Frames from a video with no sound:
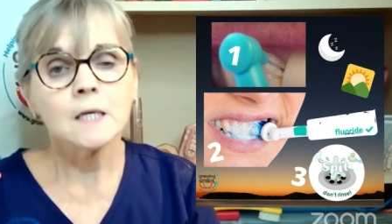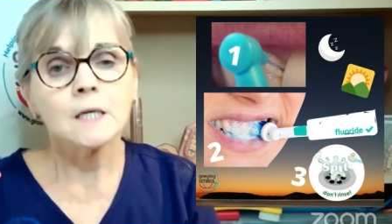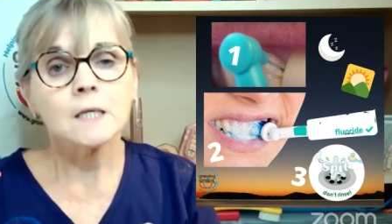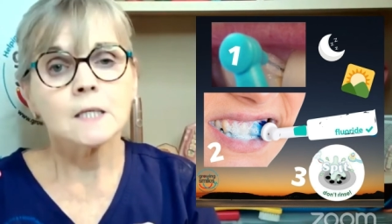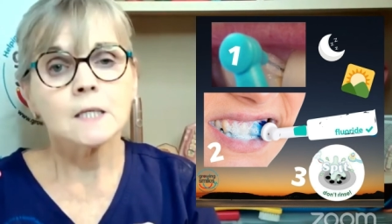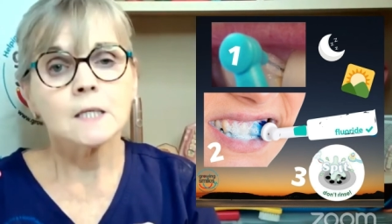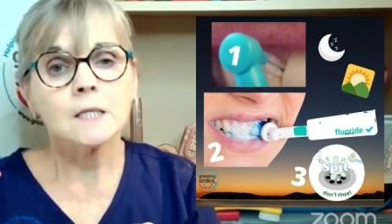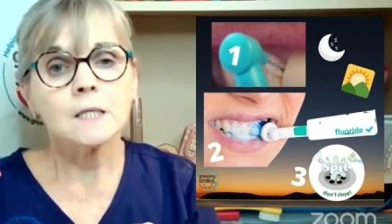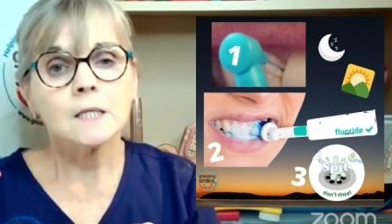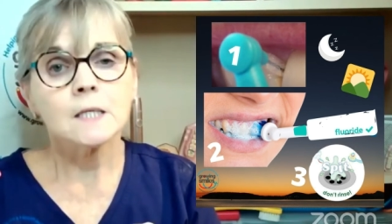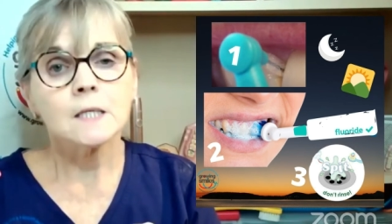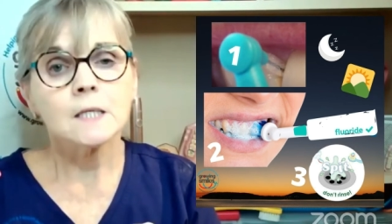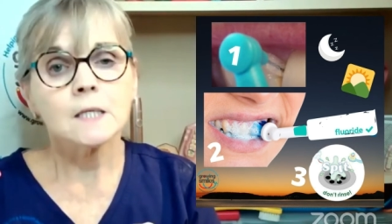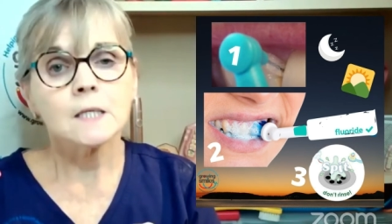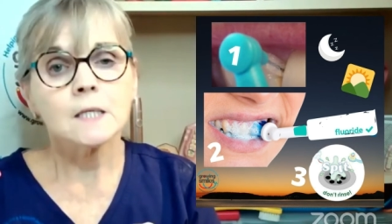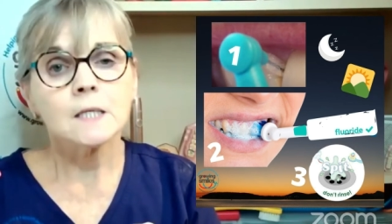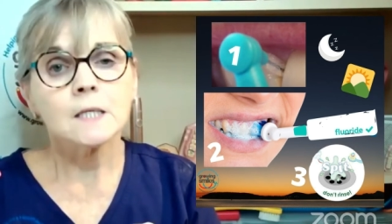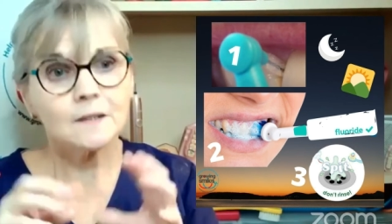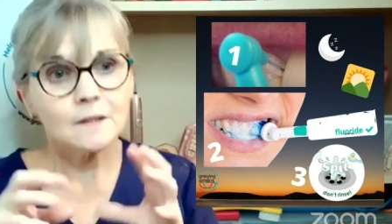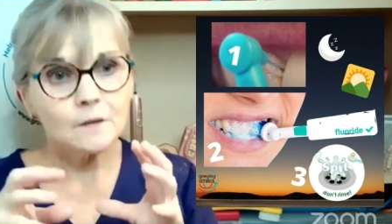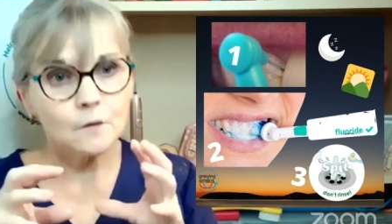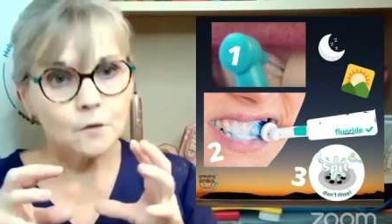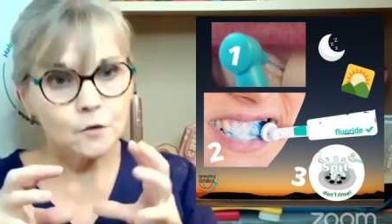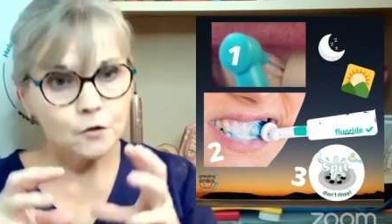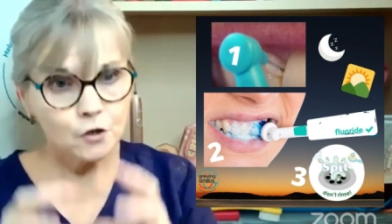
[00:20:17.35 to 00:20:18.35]
So
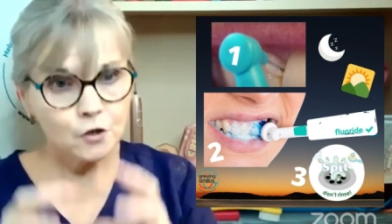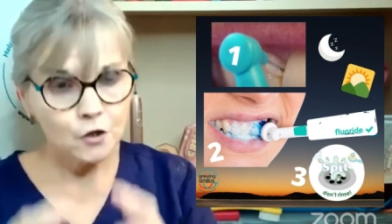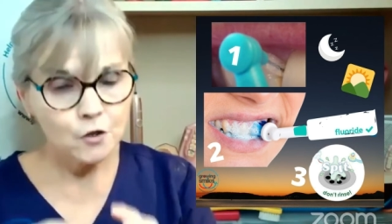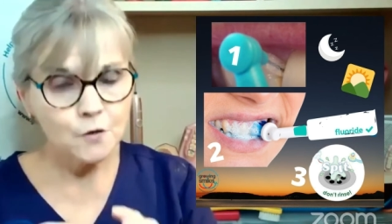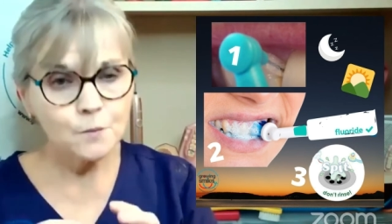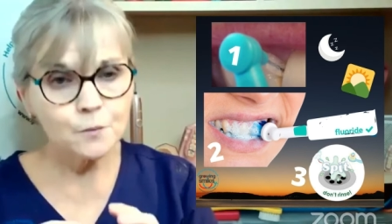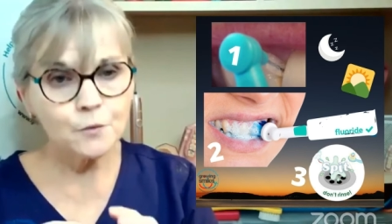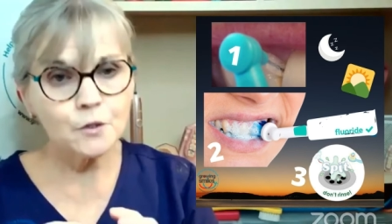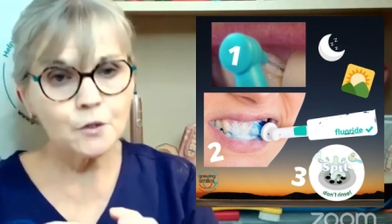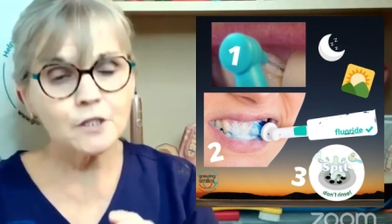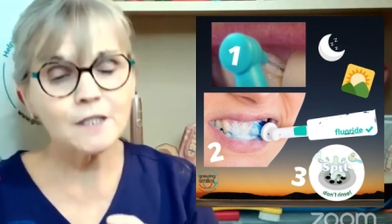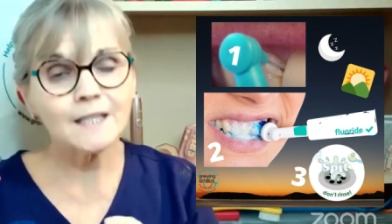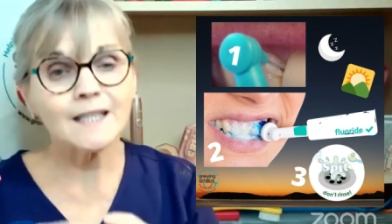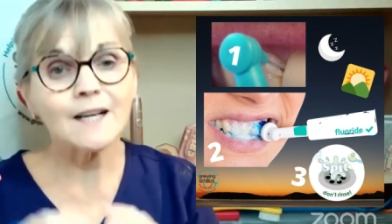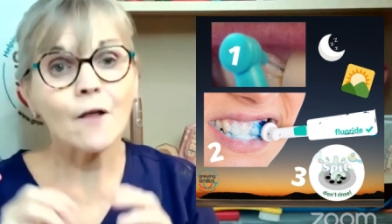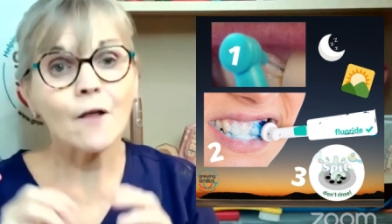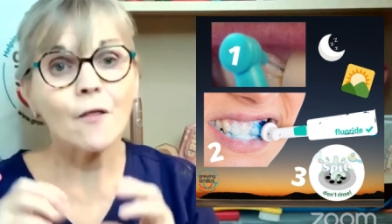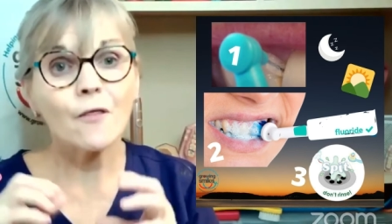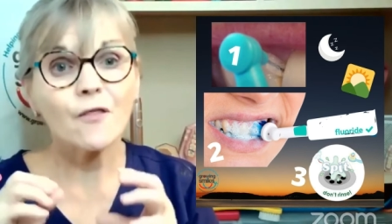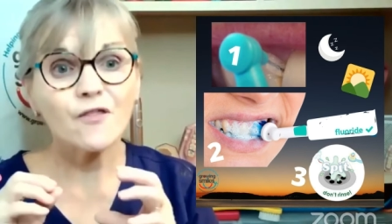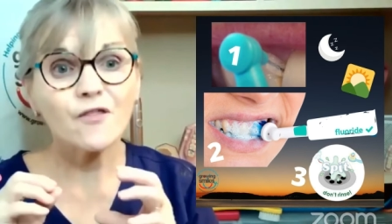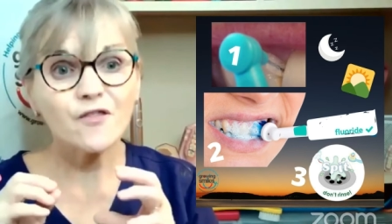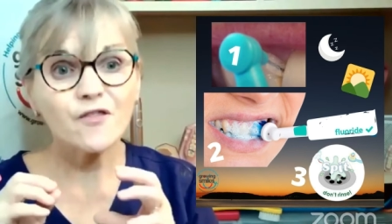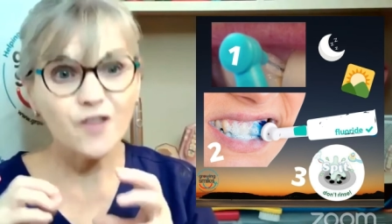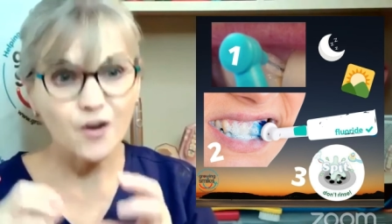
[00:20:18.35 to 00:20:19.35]
toothbrushing
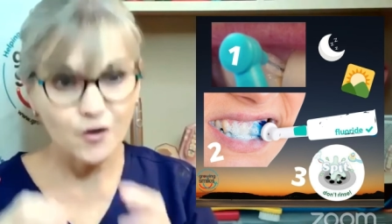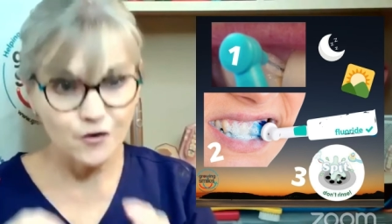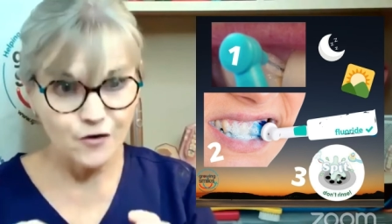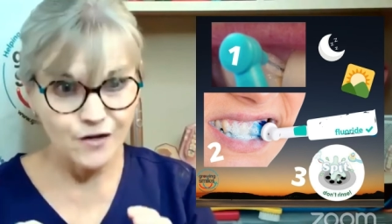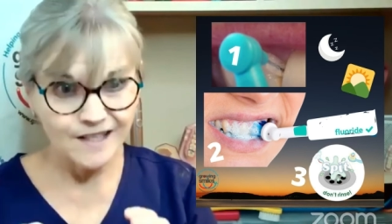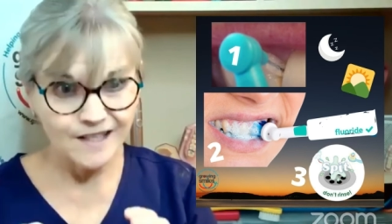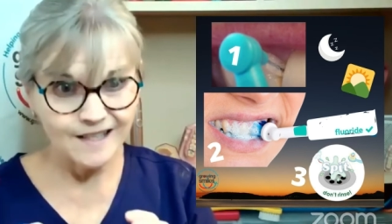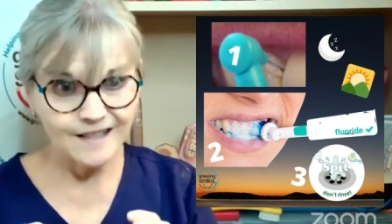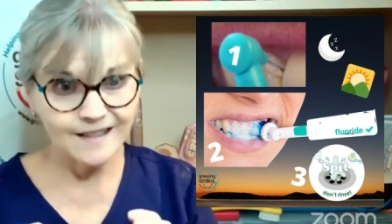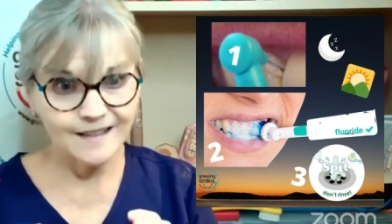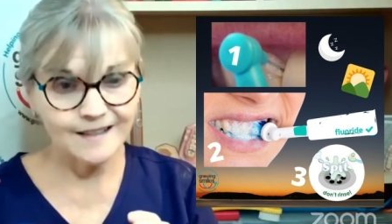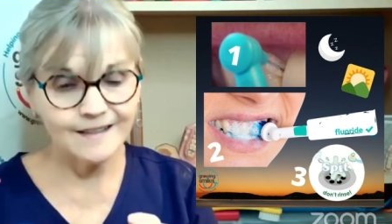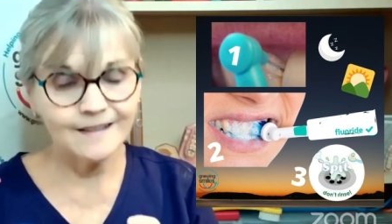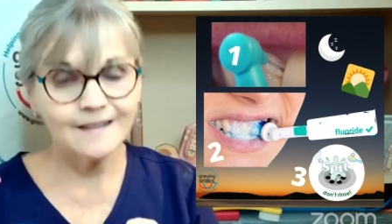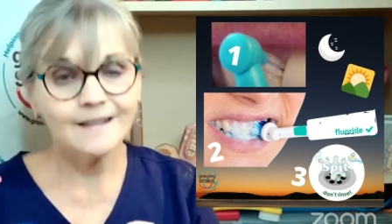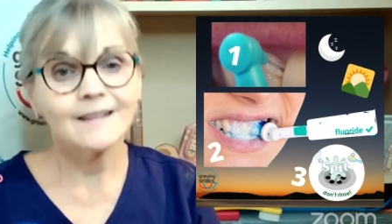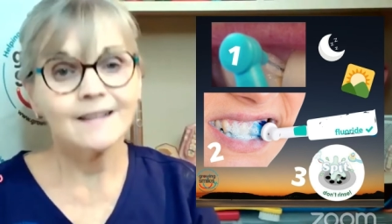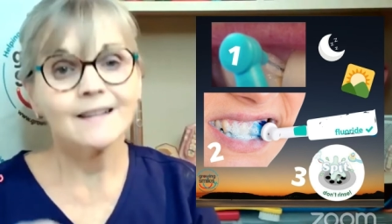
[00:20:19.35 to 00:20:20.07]
thoroughly,